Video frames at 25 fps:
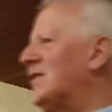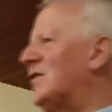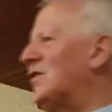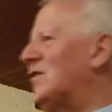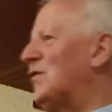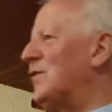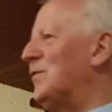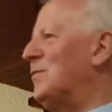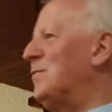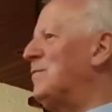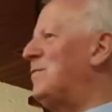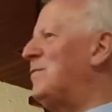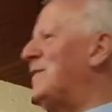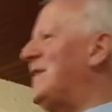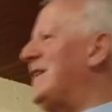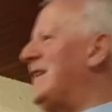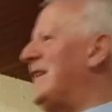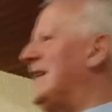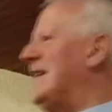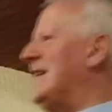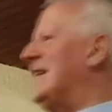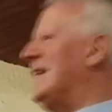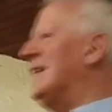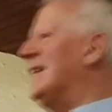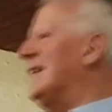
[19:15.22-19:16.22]
to
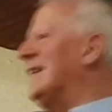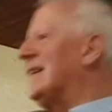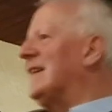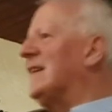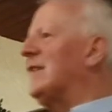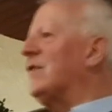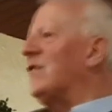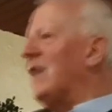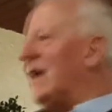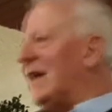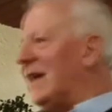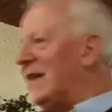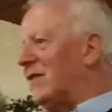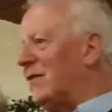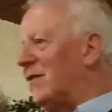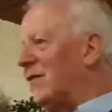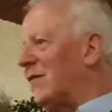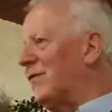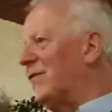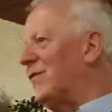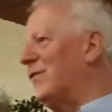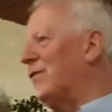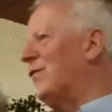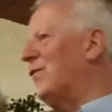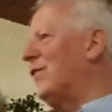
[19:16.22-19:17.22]
be creative